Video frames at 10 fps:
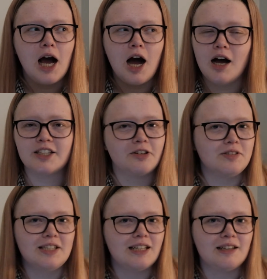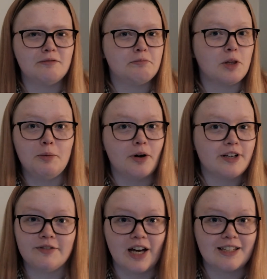I don't see the
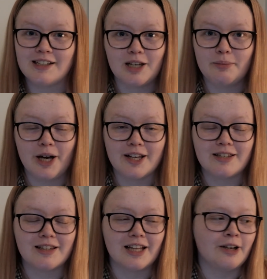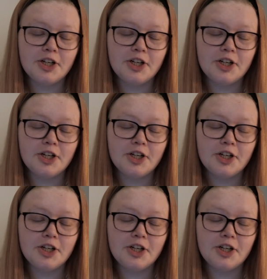point of getting it personally.